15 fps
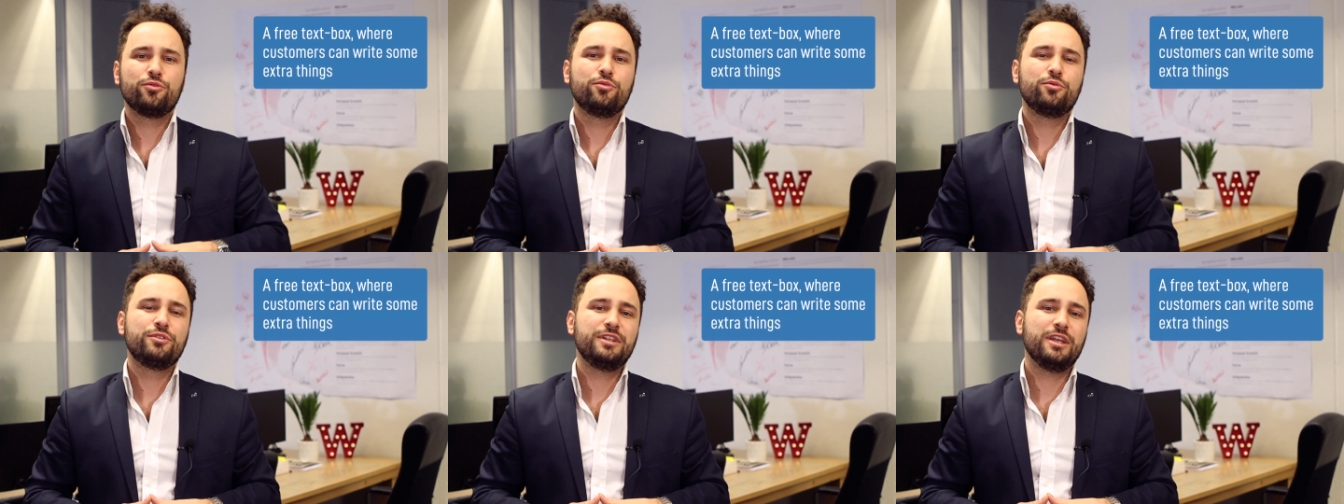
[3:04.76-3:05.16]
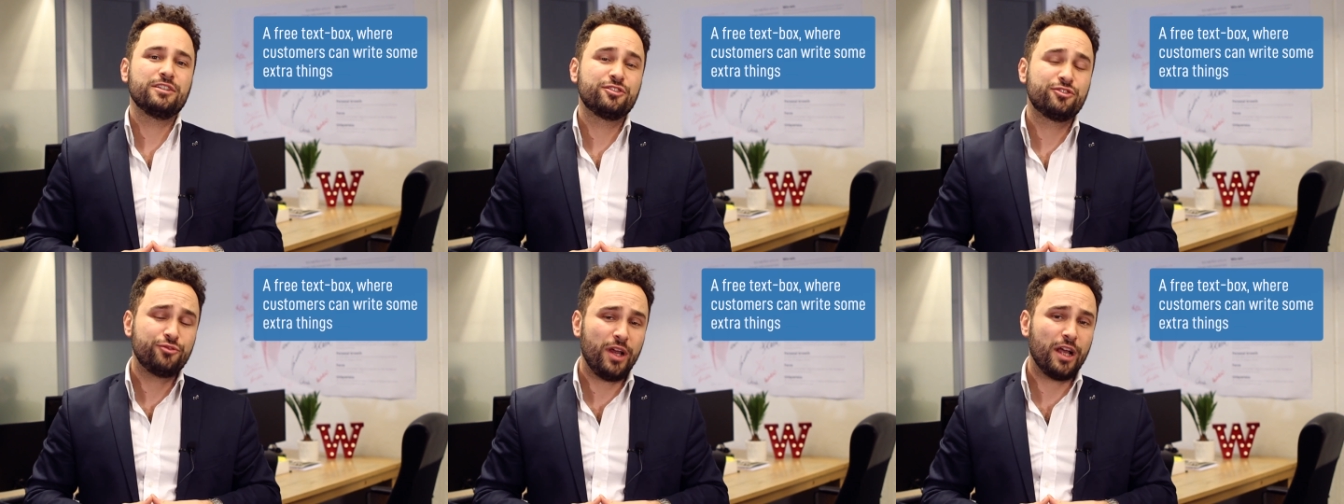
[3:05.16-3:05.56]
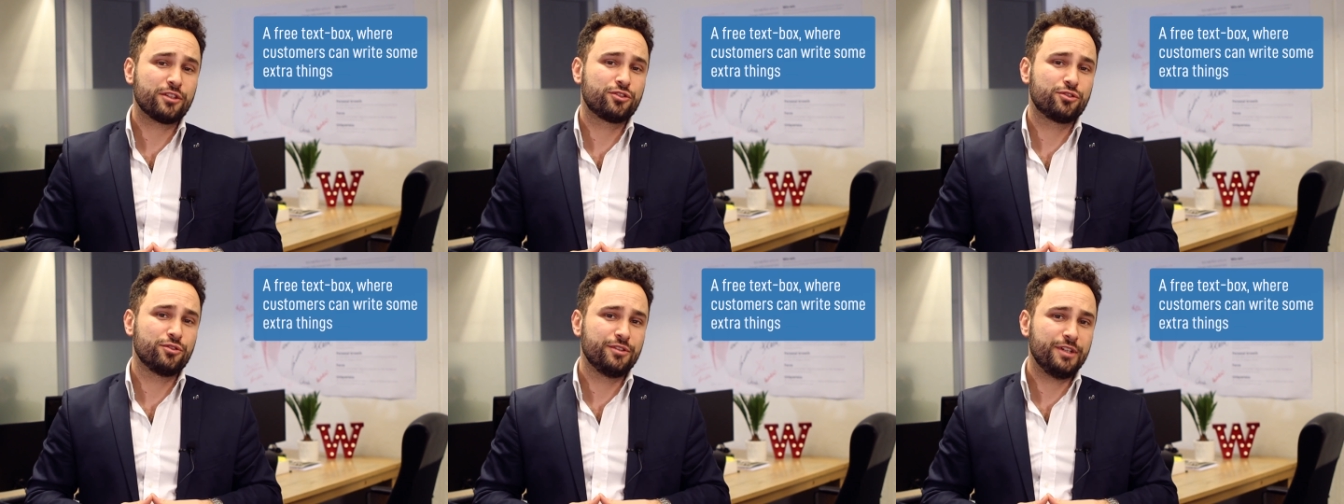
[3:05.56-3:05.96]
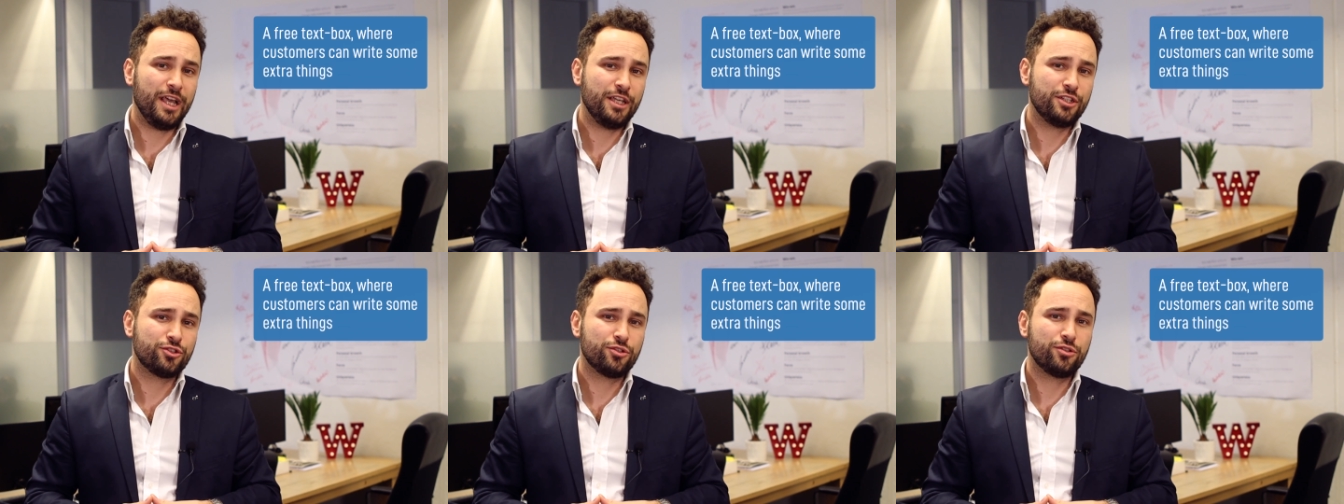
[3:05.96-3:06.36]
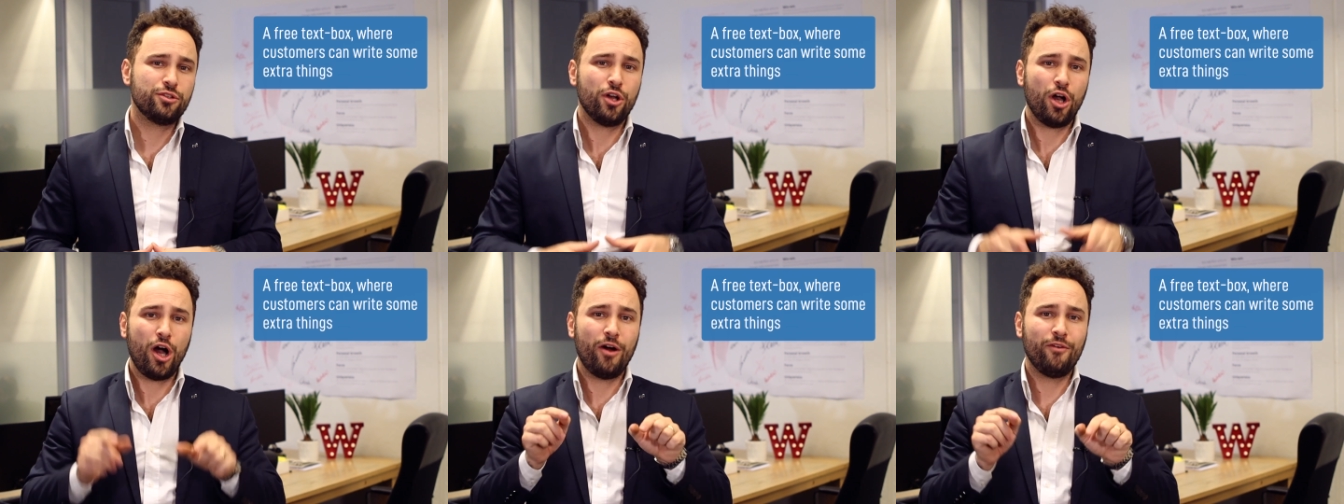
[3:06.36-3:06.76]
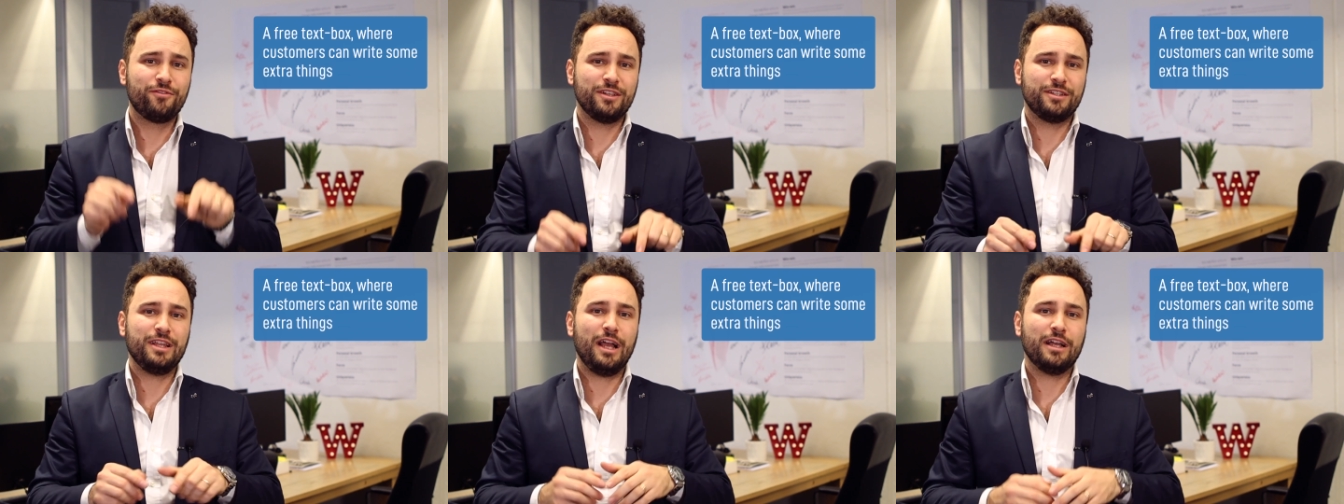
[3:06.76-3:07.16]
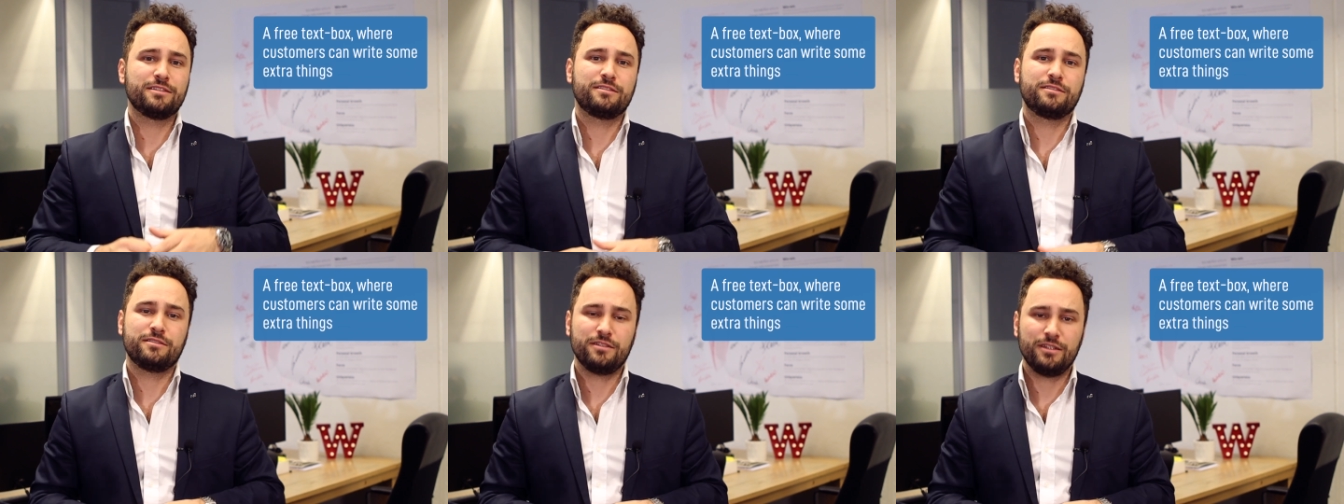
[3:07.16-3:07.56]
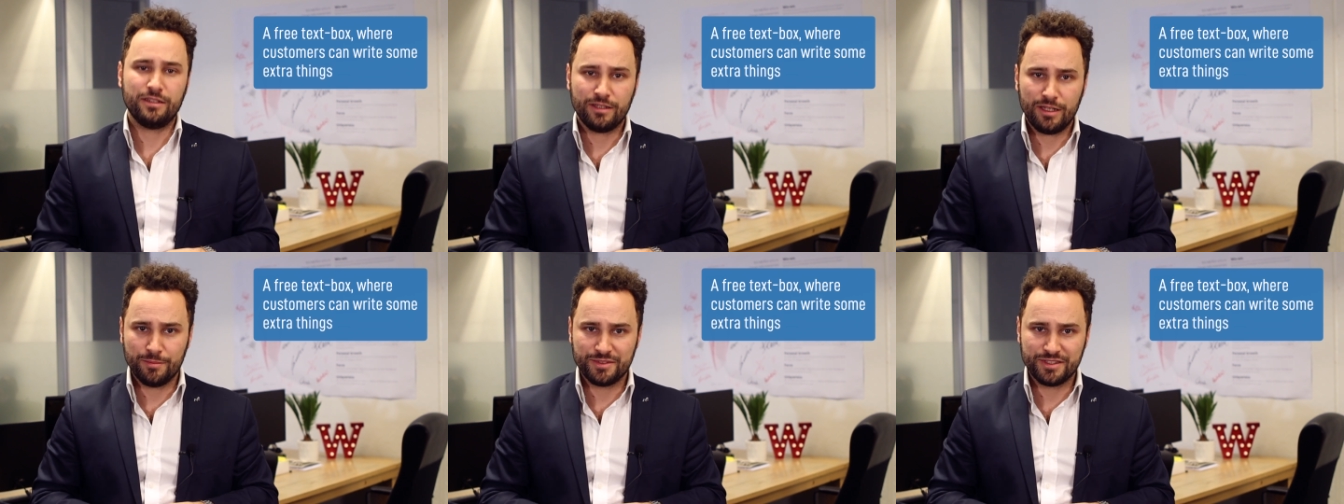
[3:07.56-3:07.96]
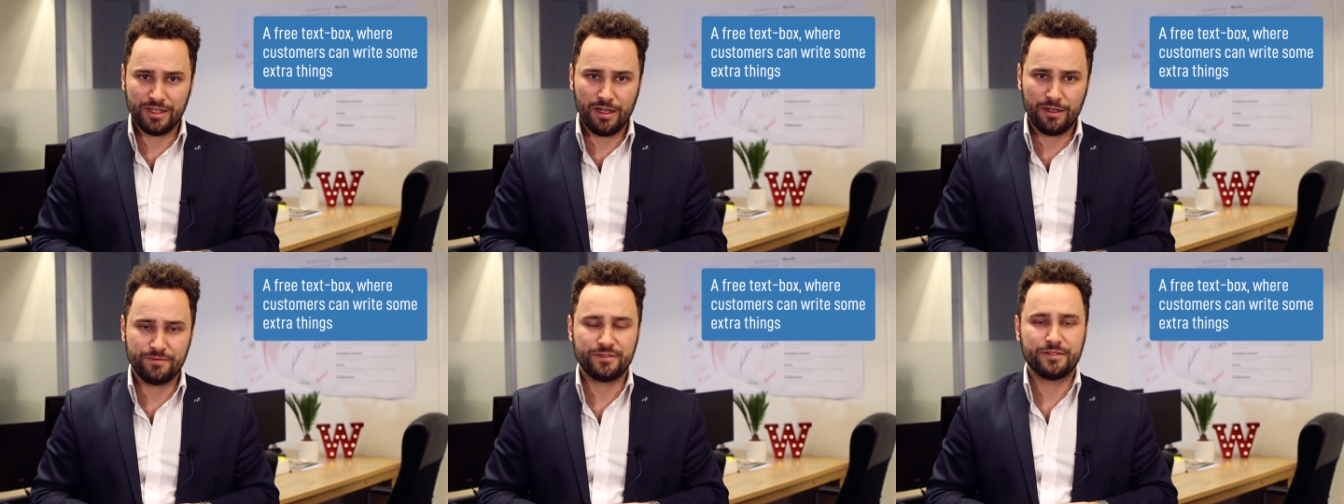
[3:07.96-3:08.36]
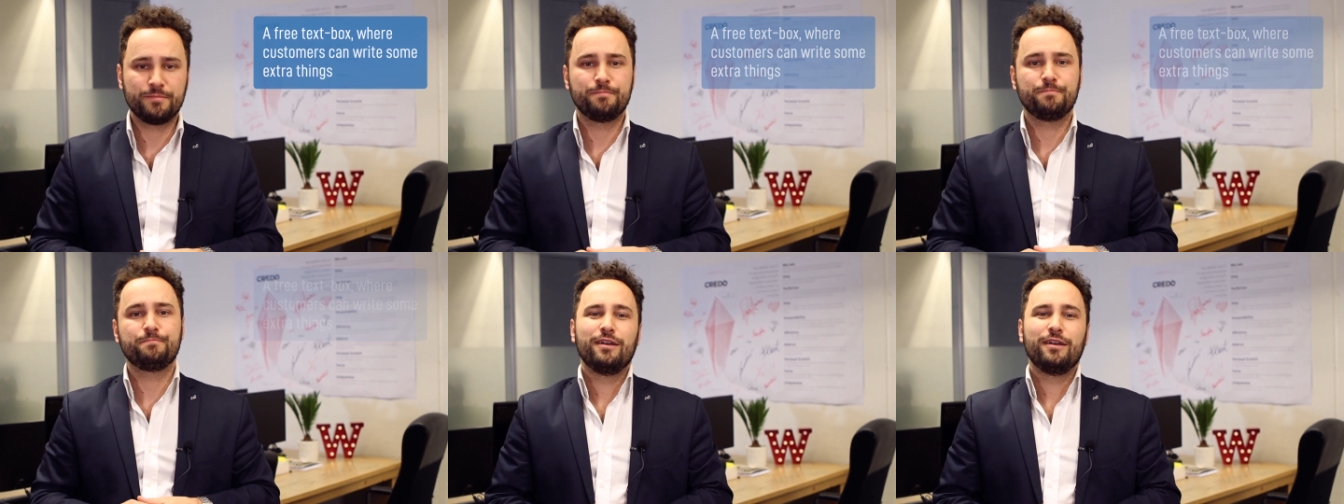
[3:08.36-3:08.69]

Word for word: to the unstructured nature of the texts themselves.